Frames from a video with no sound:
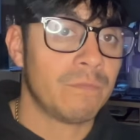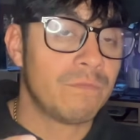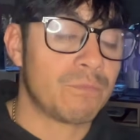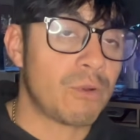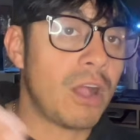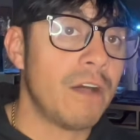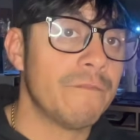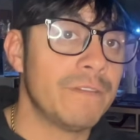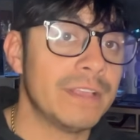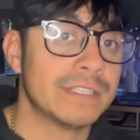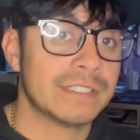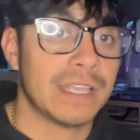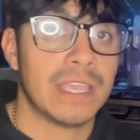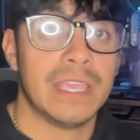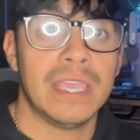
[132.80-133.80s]
profits
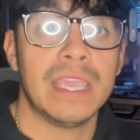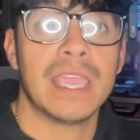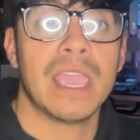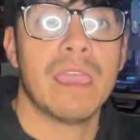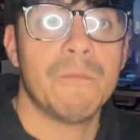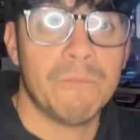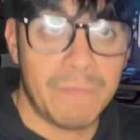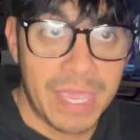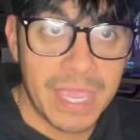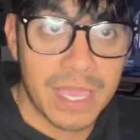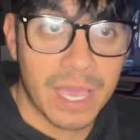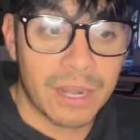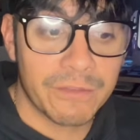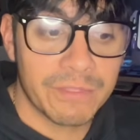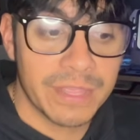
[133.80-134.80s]
that he can make
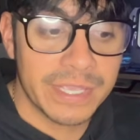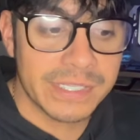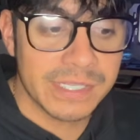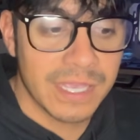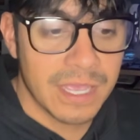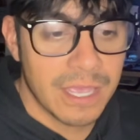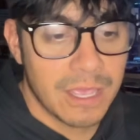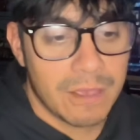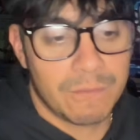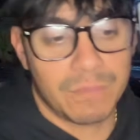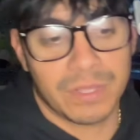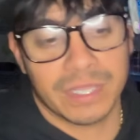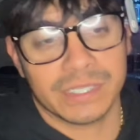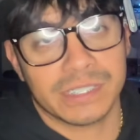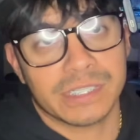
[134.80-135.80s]
out of this. But
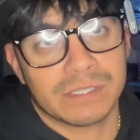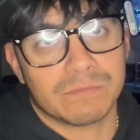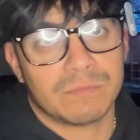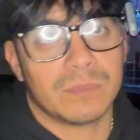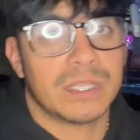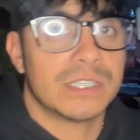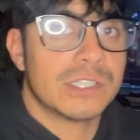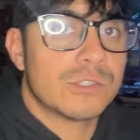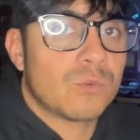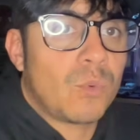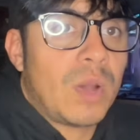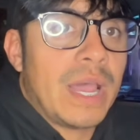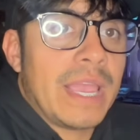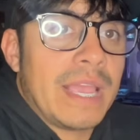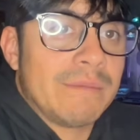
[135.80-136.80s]
this is
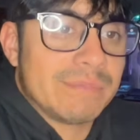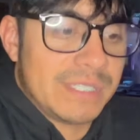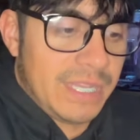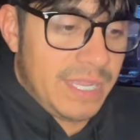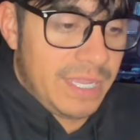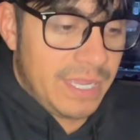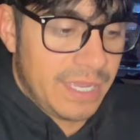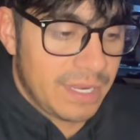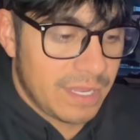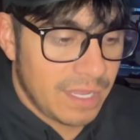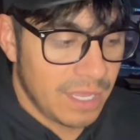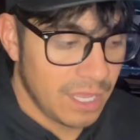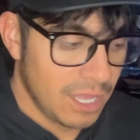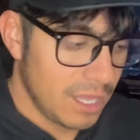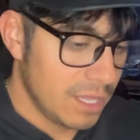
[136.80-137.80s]
why I'm saying it.
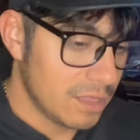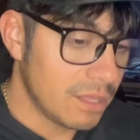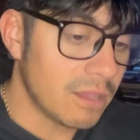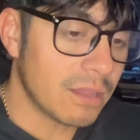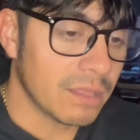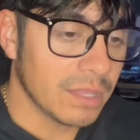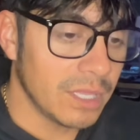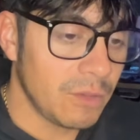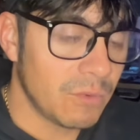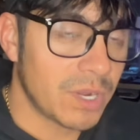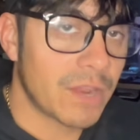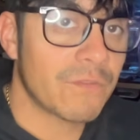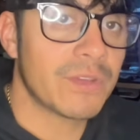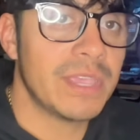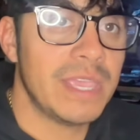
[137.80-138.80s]
Luckily,
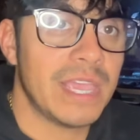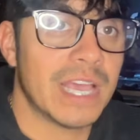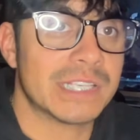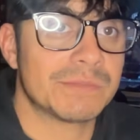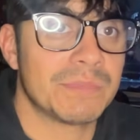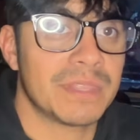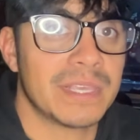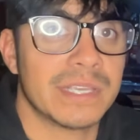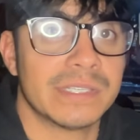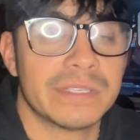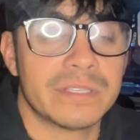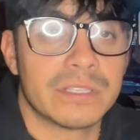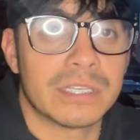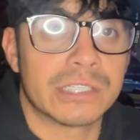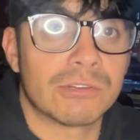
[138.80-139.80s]
whenever he asked me this
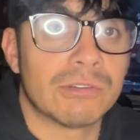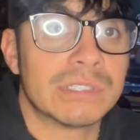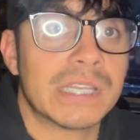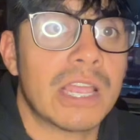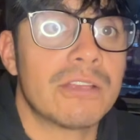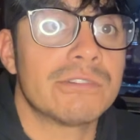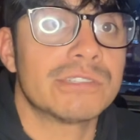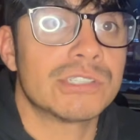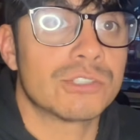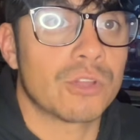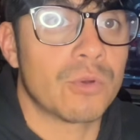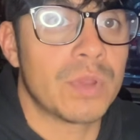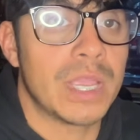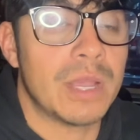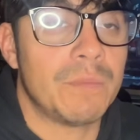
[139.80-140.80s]
whole entire
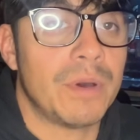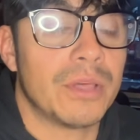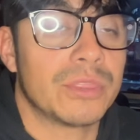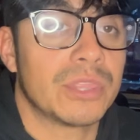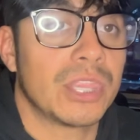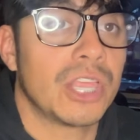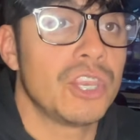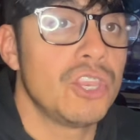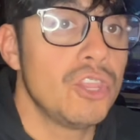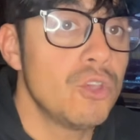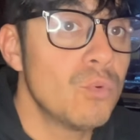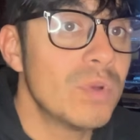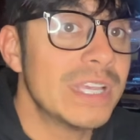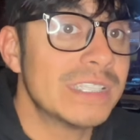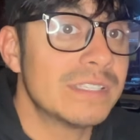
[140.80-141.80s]
story about the
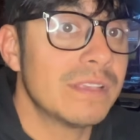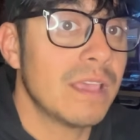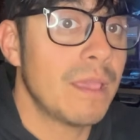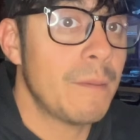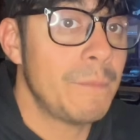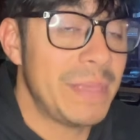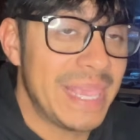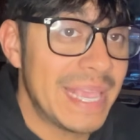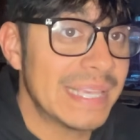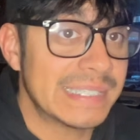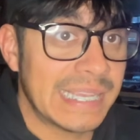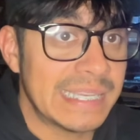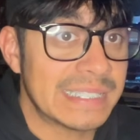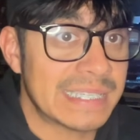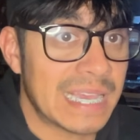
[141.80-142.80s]
newest
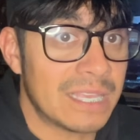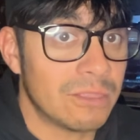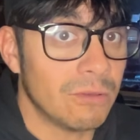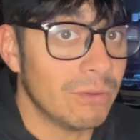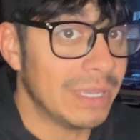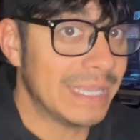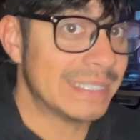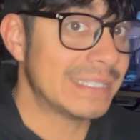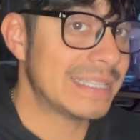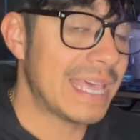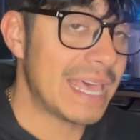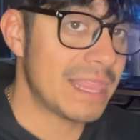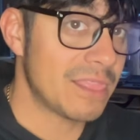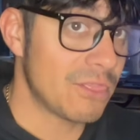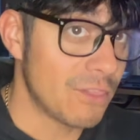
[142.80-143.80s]
PSA scandal is
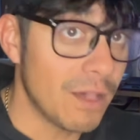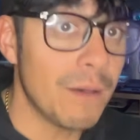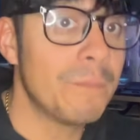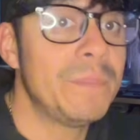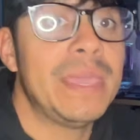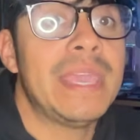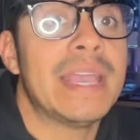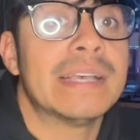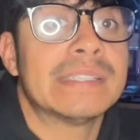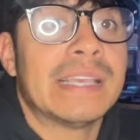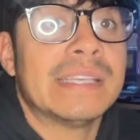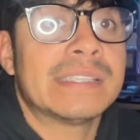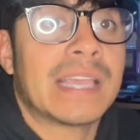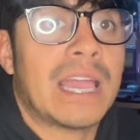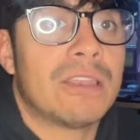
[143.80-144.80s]
not the PSA
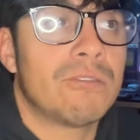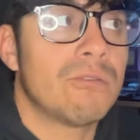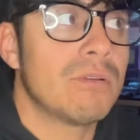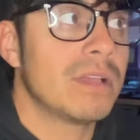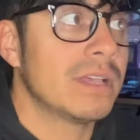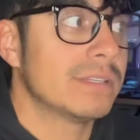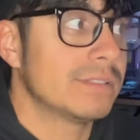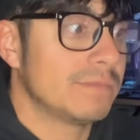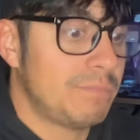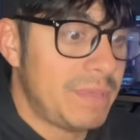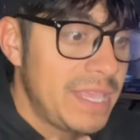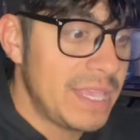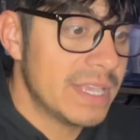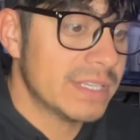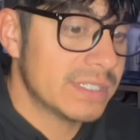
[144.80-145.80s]
scandal because
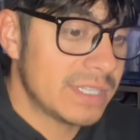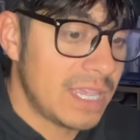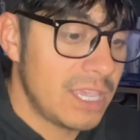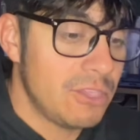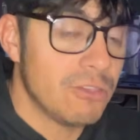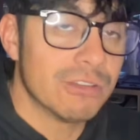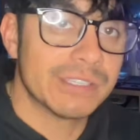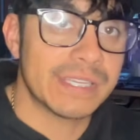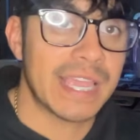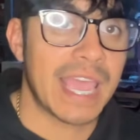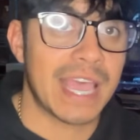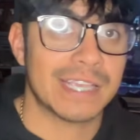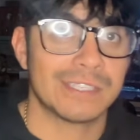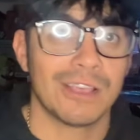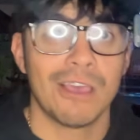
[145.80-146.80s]
PSA usually
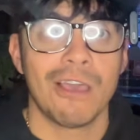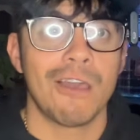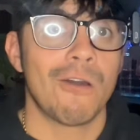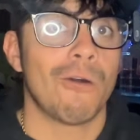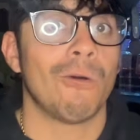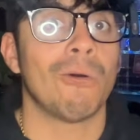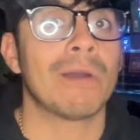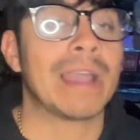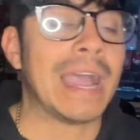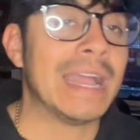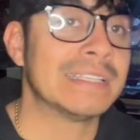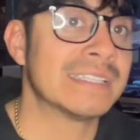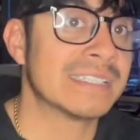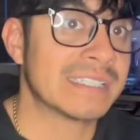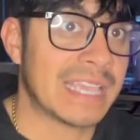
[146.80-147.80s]
has all
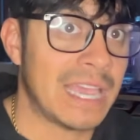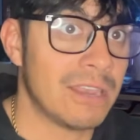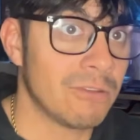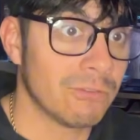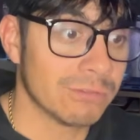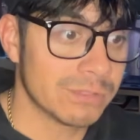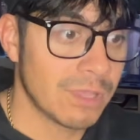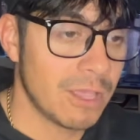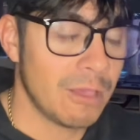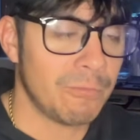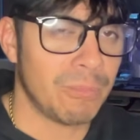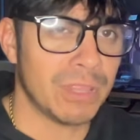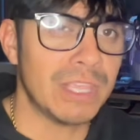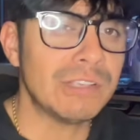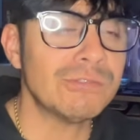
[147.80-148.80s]
kinds of scandals,
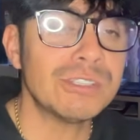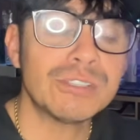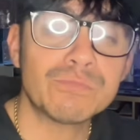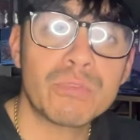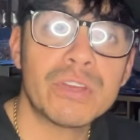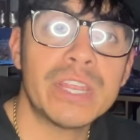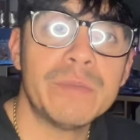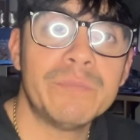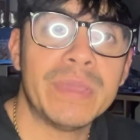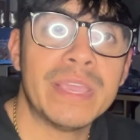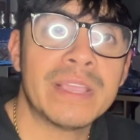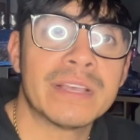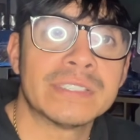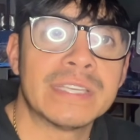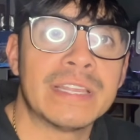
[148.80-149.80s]
but this one's pretty big
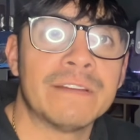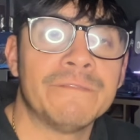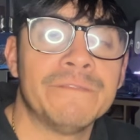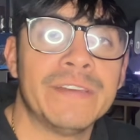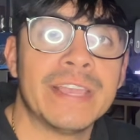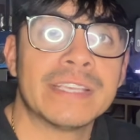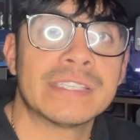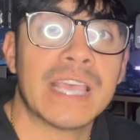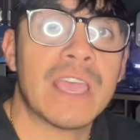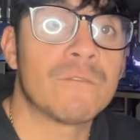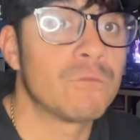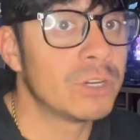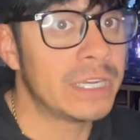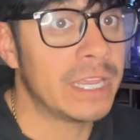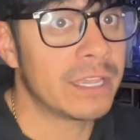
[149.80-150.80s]
because it affects
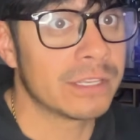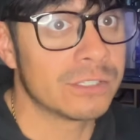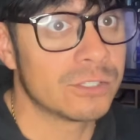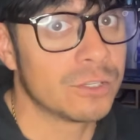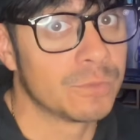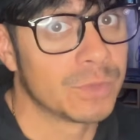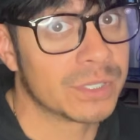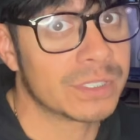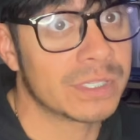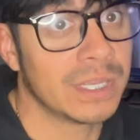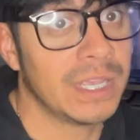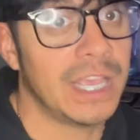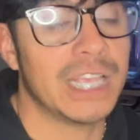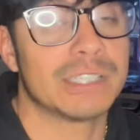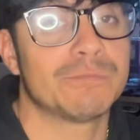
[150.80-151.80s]
everyday consumers,
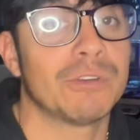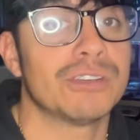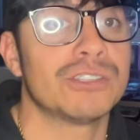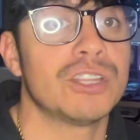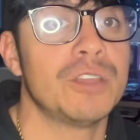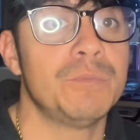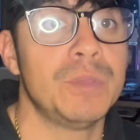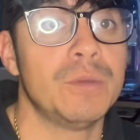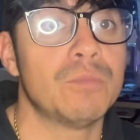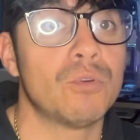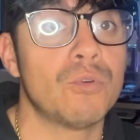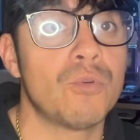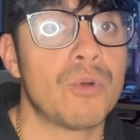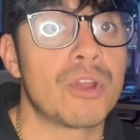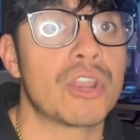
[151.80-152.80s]
especially
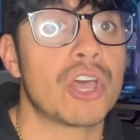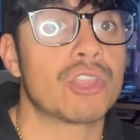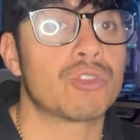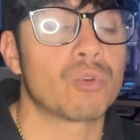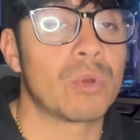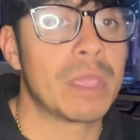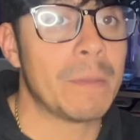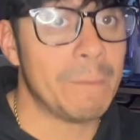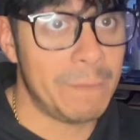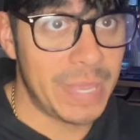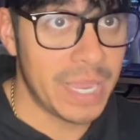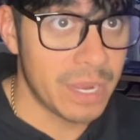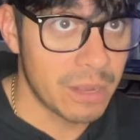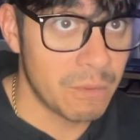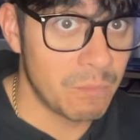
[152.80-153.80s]
people who are not throwing
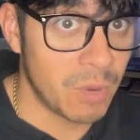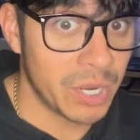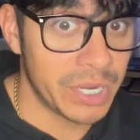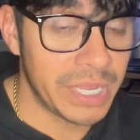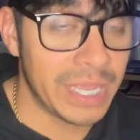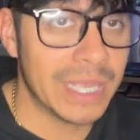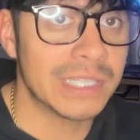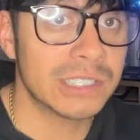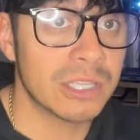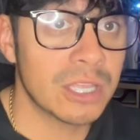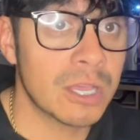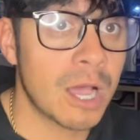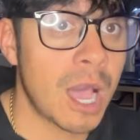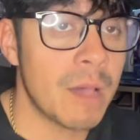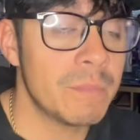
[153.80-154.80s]
big money into
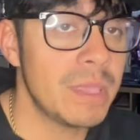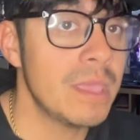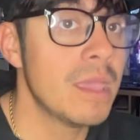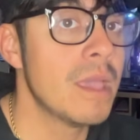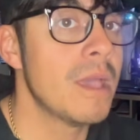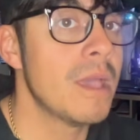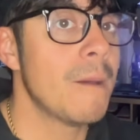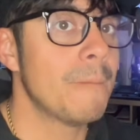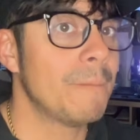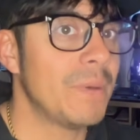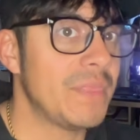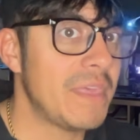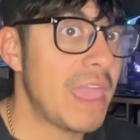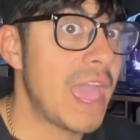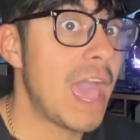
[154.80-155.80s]
the hobby,
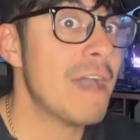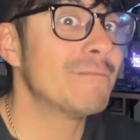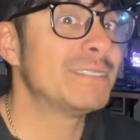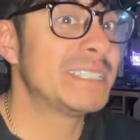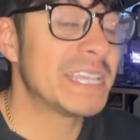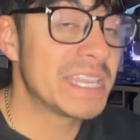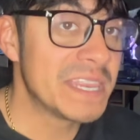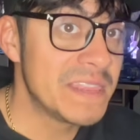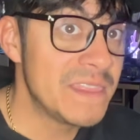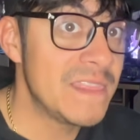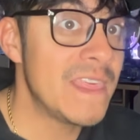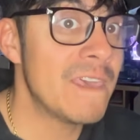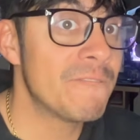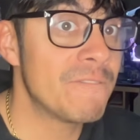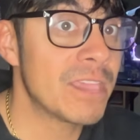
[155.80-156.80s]
but they have
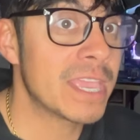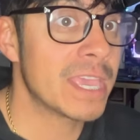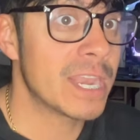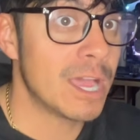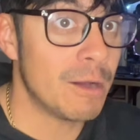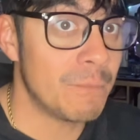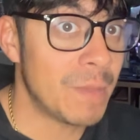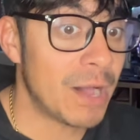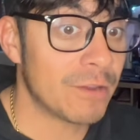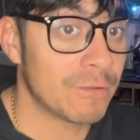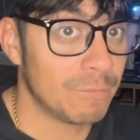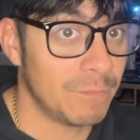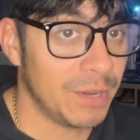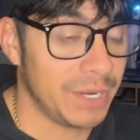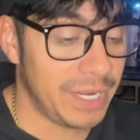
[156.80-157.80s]
significant amount of
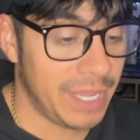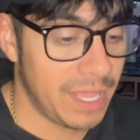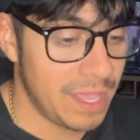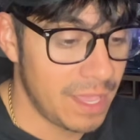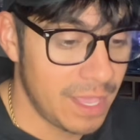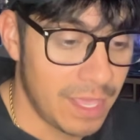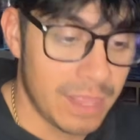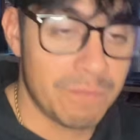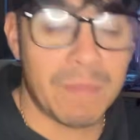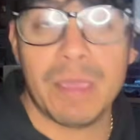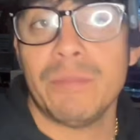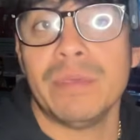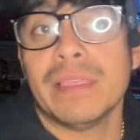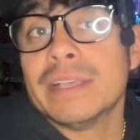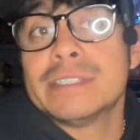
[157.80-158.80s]
money.
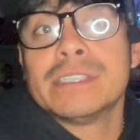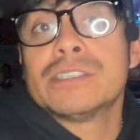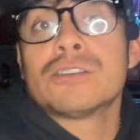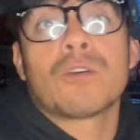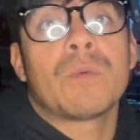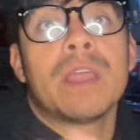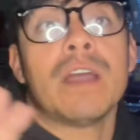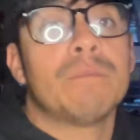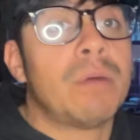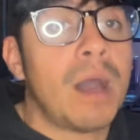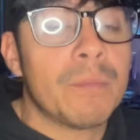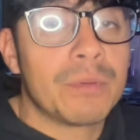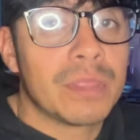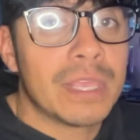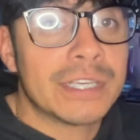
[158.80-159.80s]
Maybe this is their way of
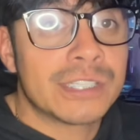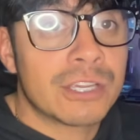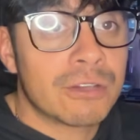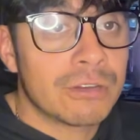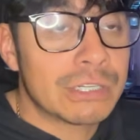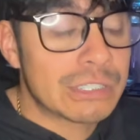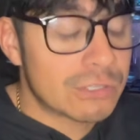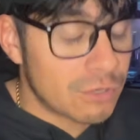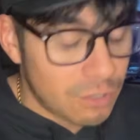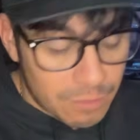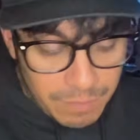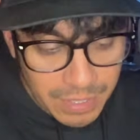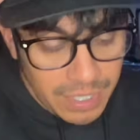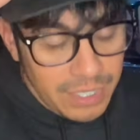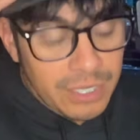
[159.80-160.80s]
population control,
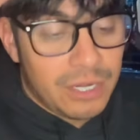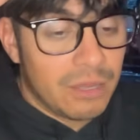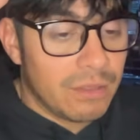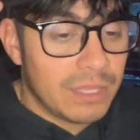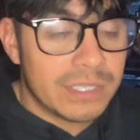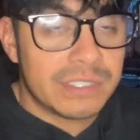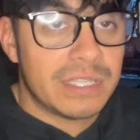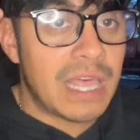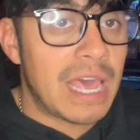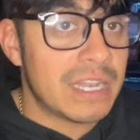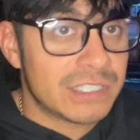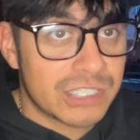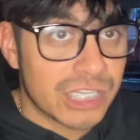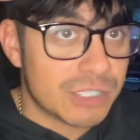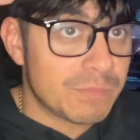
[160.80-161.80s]
but that
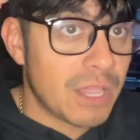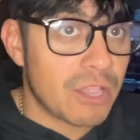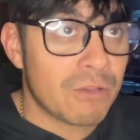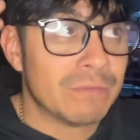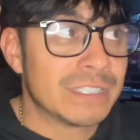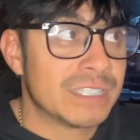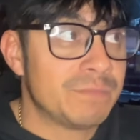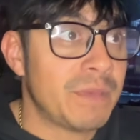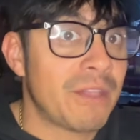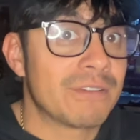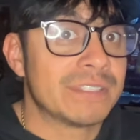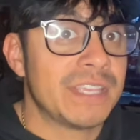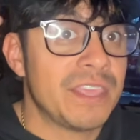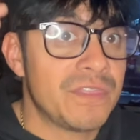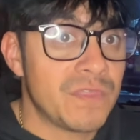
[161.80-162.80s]
is just my
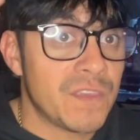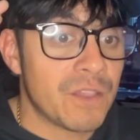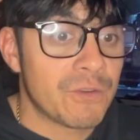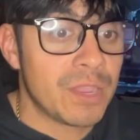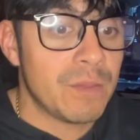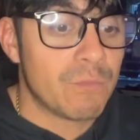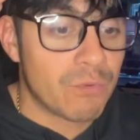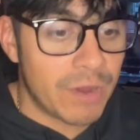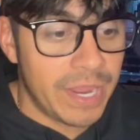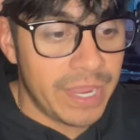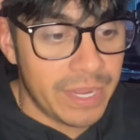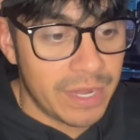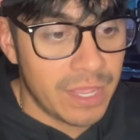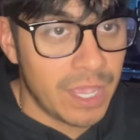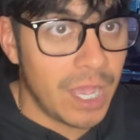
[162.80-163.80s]
conspiracy theory
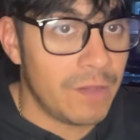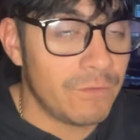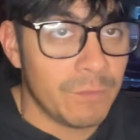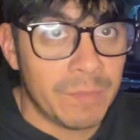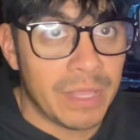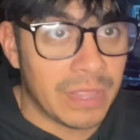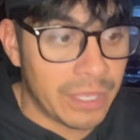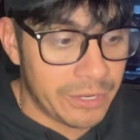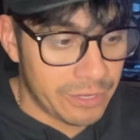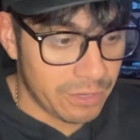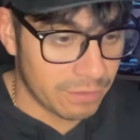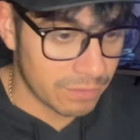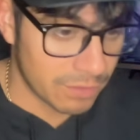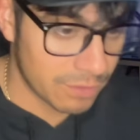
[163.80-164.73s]
brain of a millennial,